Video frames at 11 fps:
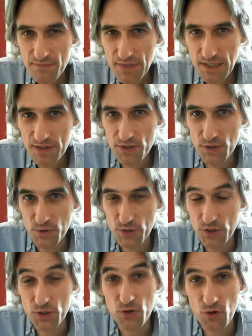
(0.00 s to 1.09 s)
to
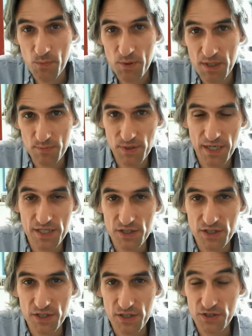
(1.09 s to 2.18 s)
Europe and played in
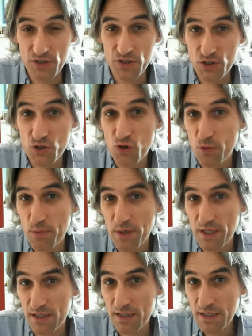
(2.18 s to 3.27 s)
the
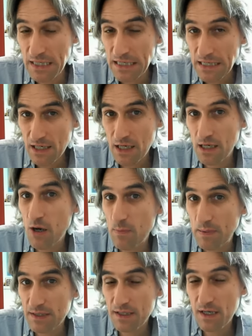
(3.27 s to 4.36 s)
European Club
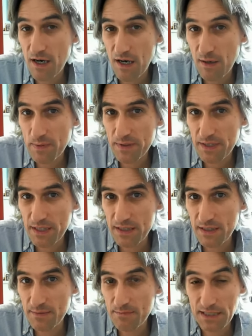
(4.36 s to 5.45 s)
Cup
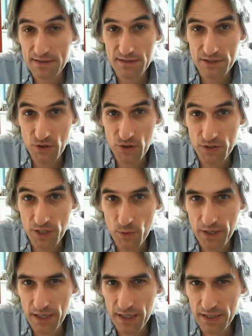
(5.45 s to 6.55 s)
in Macedonia,
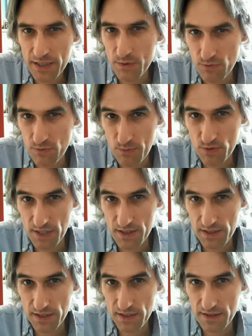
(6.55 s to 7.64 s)
where he was
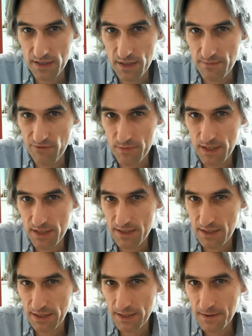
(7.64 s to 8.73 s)
representing a team from Italy.